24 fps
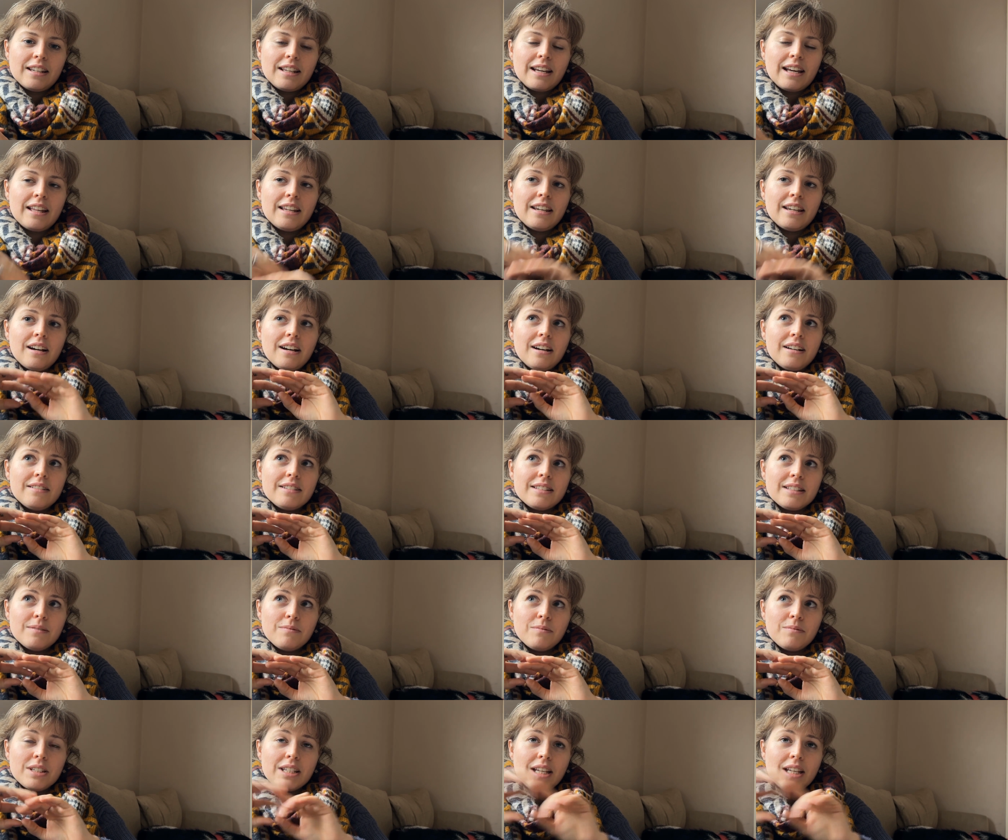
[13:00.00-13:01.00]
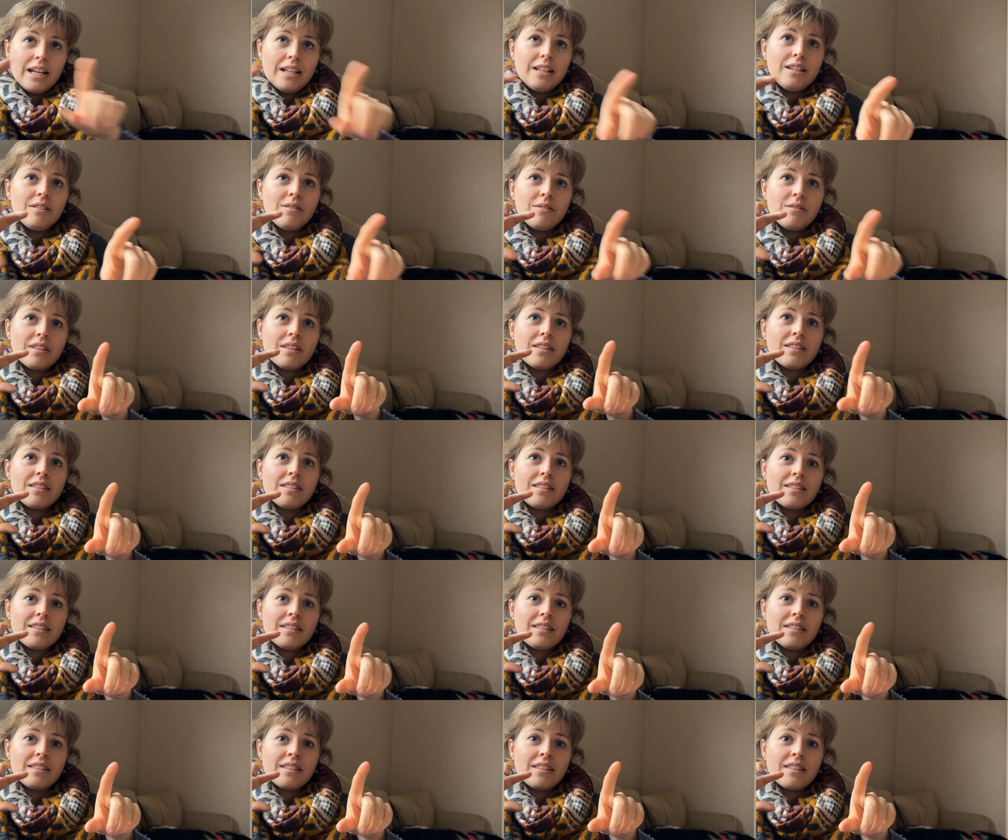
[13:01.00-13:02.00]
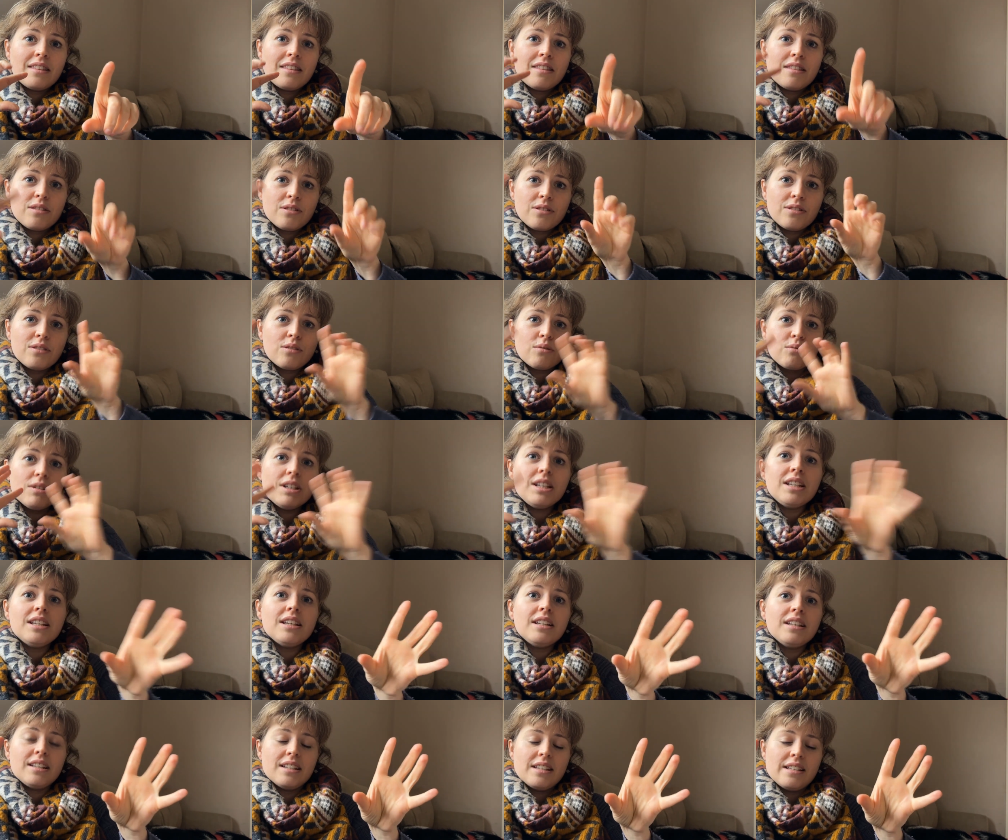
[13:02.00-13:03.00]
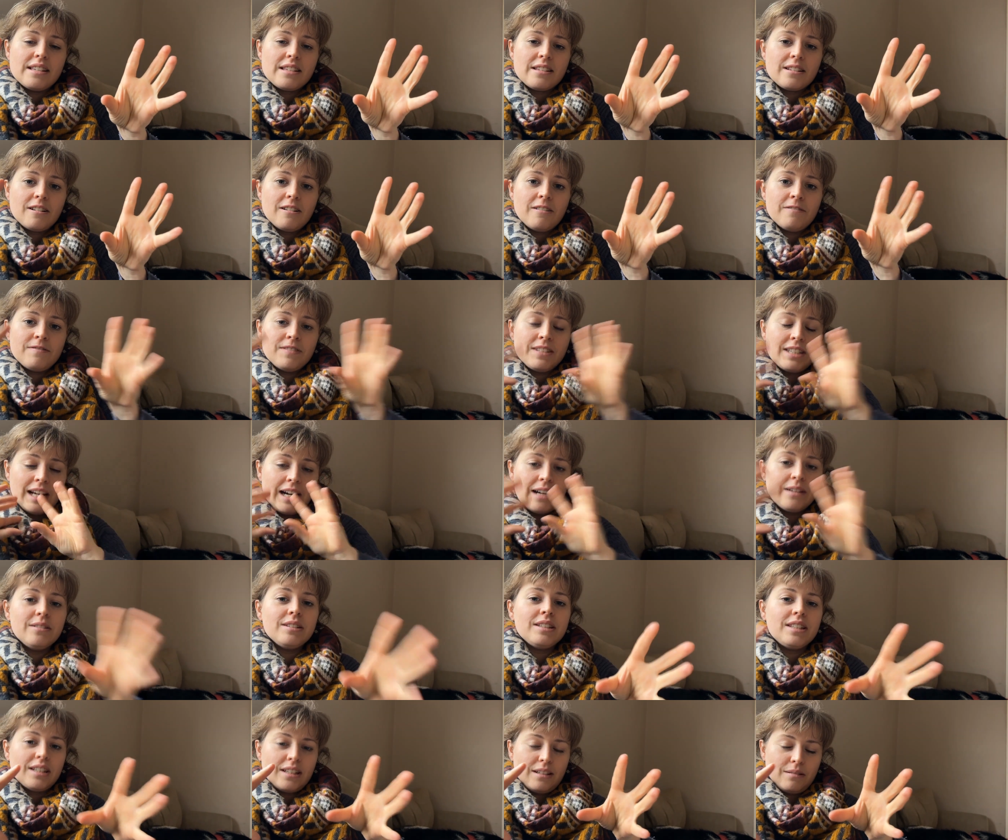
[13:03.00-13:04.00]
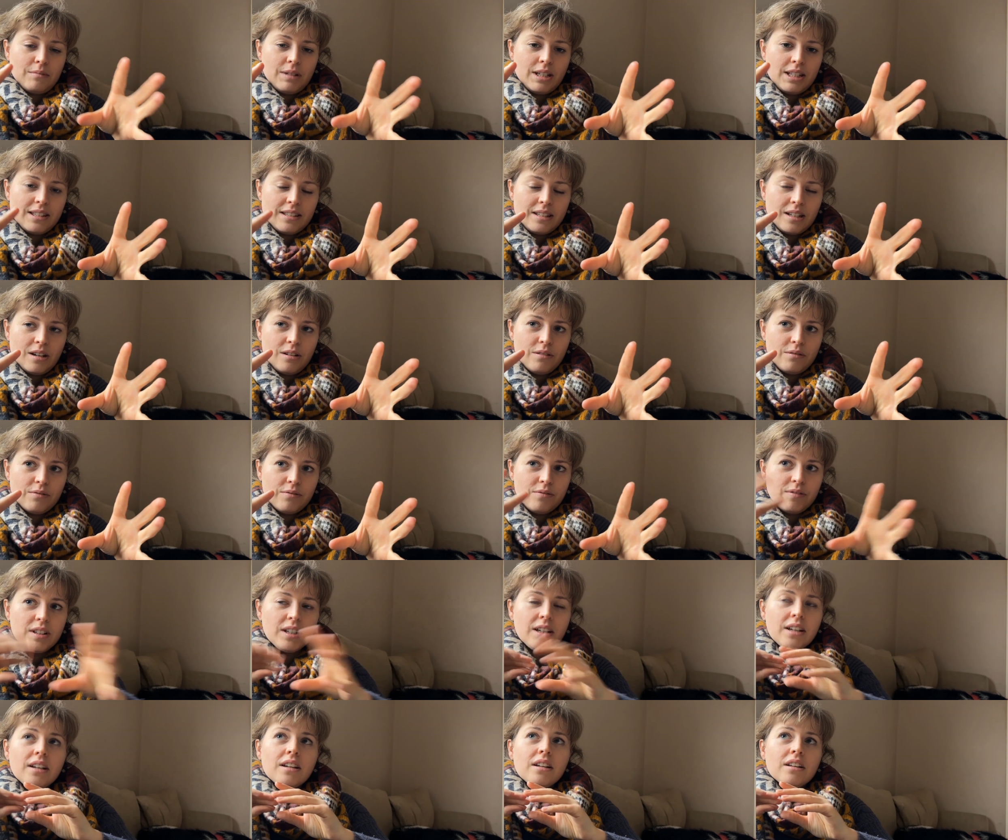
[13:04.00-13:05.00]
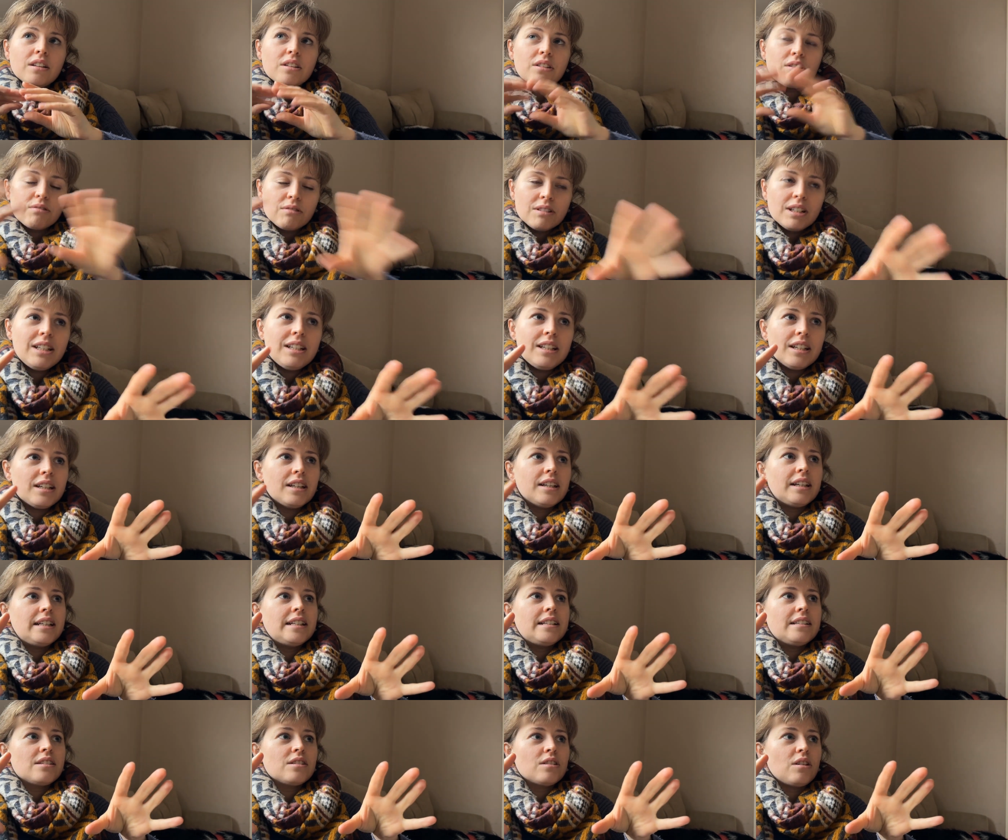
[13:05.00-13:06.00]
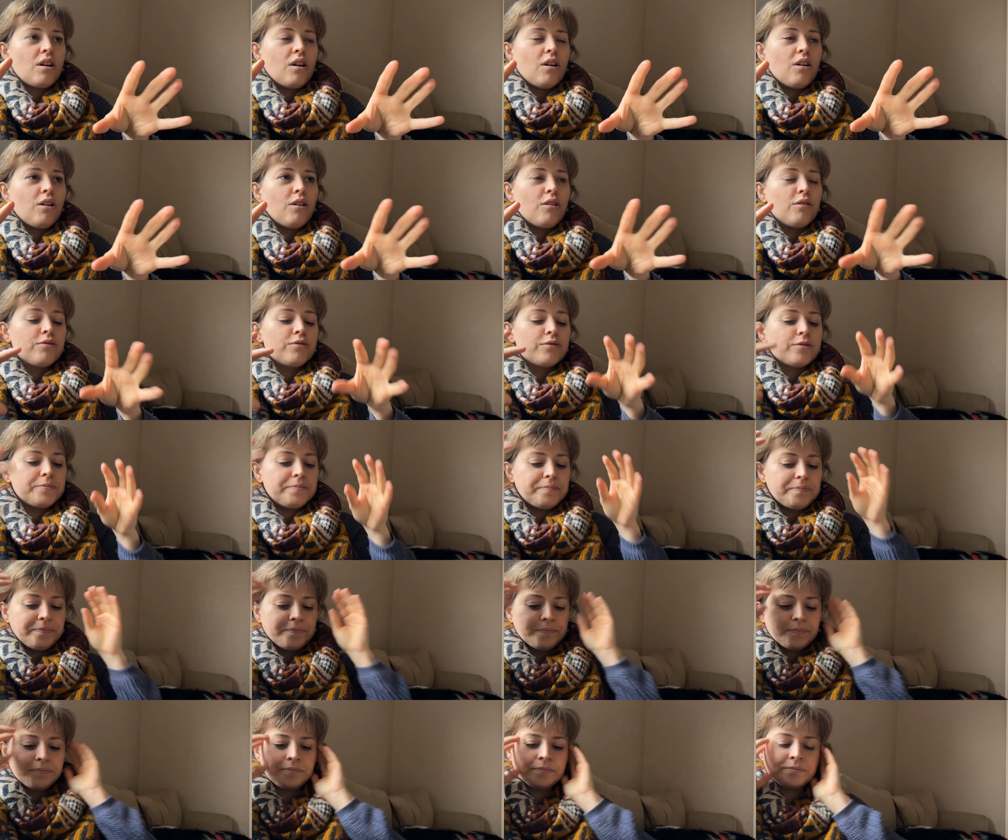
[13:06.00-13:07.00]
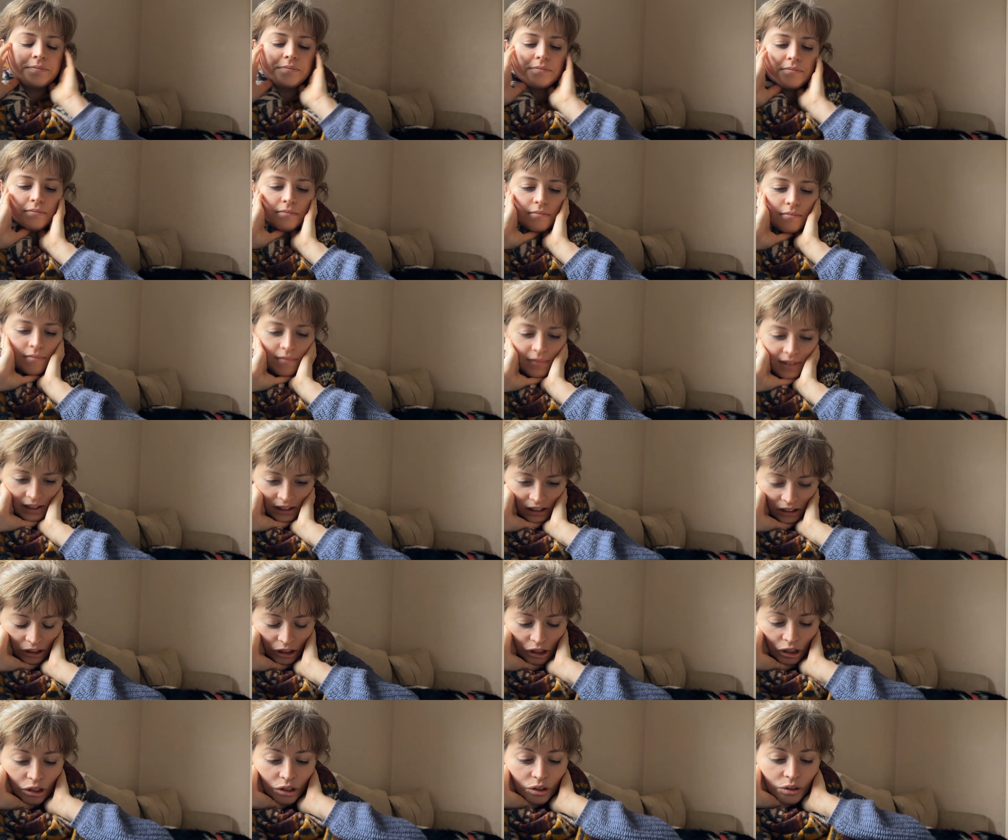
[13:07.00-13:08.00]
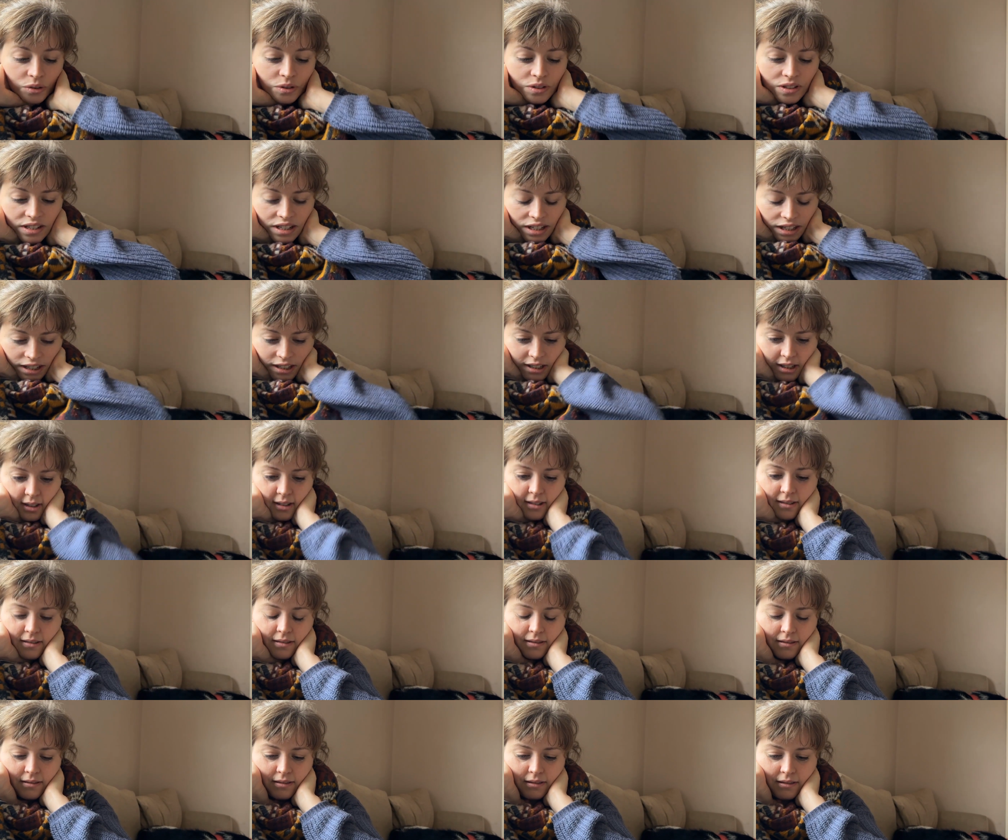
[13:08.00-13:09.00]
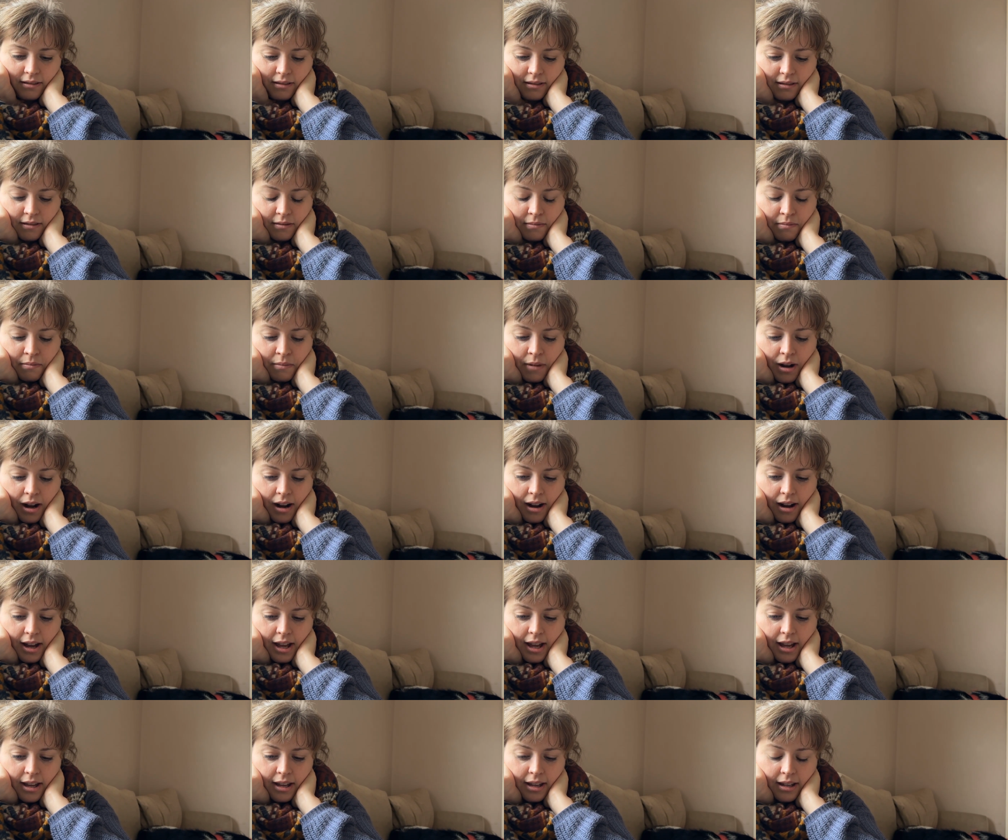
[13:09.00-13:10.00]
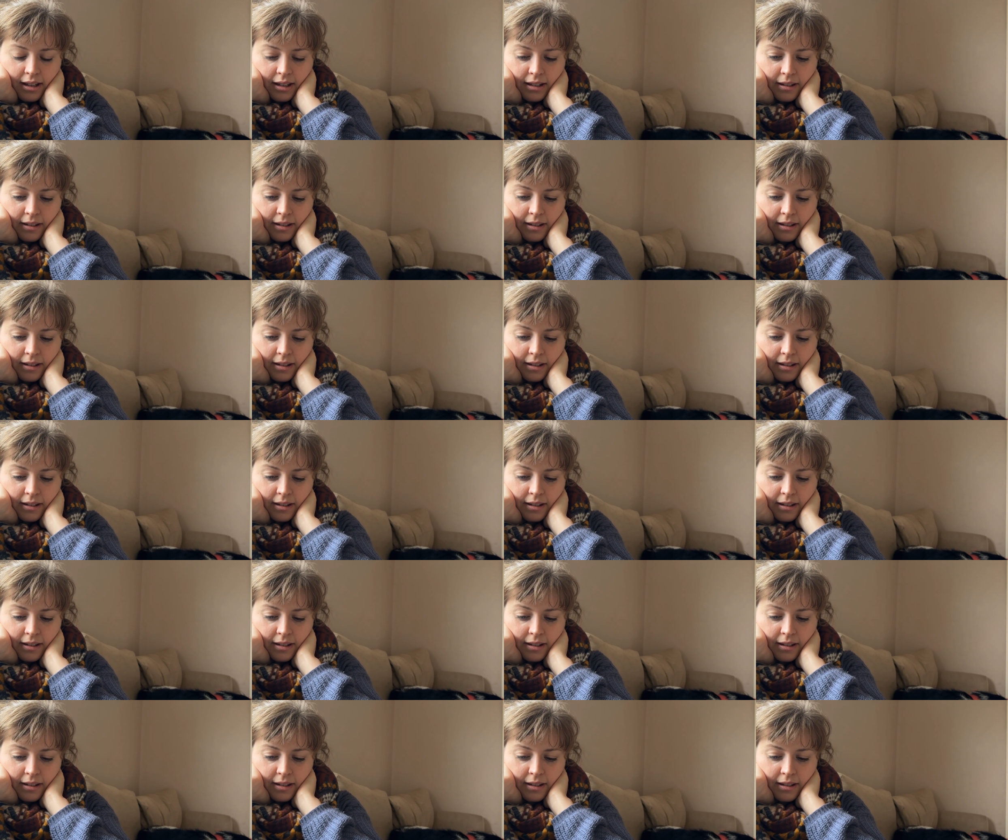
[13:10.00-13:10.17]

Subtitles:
And I would tell you that 3 years of doubting myself, 3 years of losing my